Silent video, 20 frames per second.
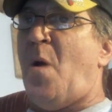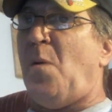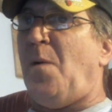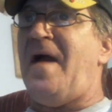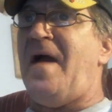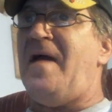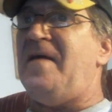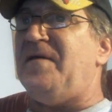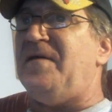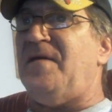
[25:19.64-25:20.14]

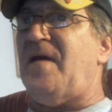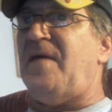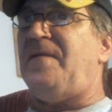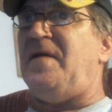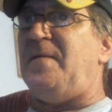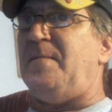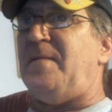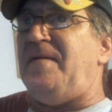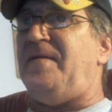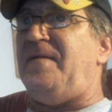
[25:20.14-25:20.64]
Why has
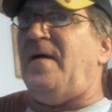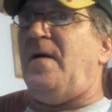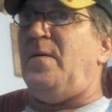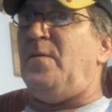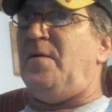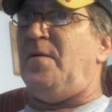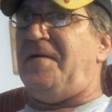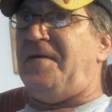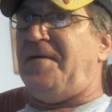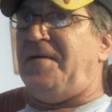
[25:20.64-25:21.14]
nothing been done
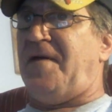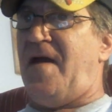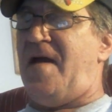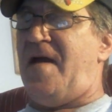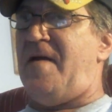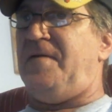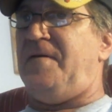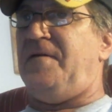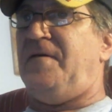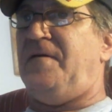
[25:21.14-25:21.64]
with this
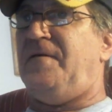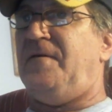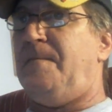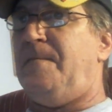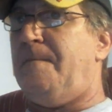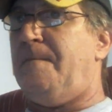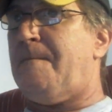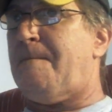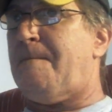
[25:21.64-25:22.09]
case?